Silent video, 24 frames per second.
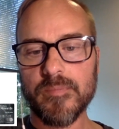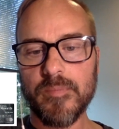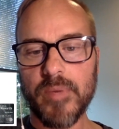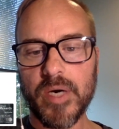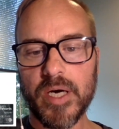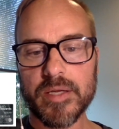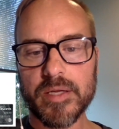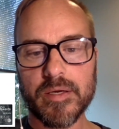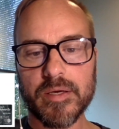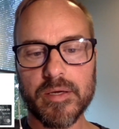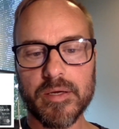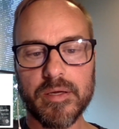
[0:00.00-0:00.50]

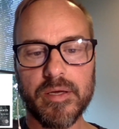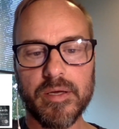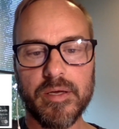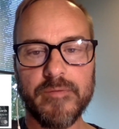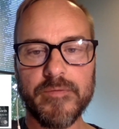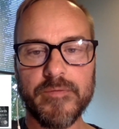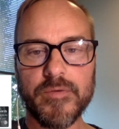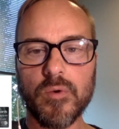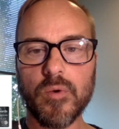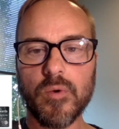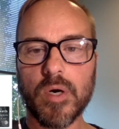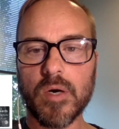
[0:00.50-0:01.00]
But
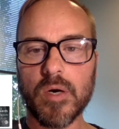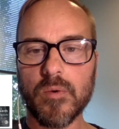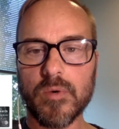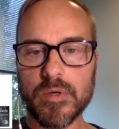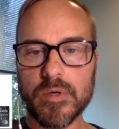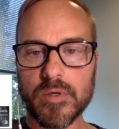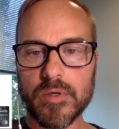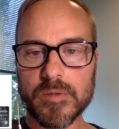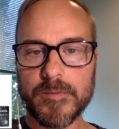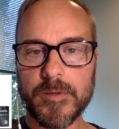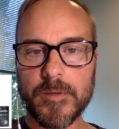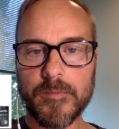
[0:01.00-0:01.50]
if you are one
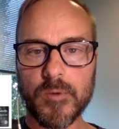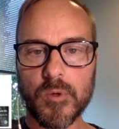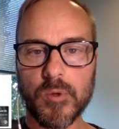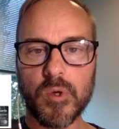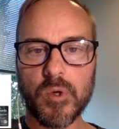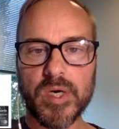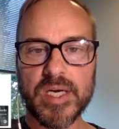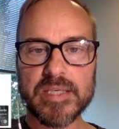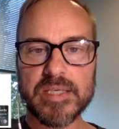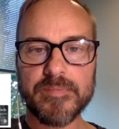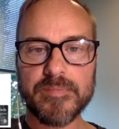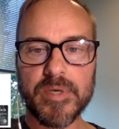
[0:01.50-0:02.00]
of those people
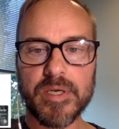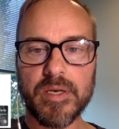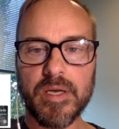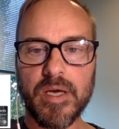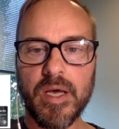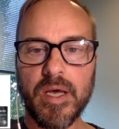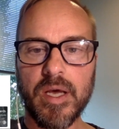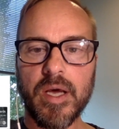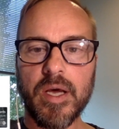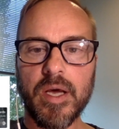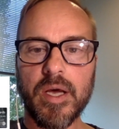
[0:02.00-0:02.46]
who has been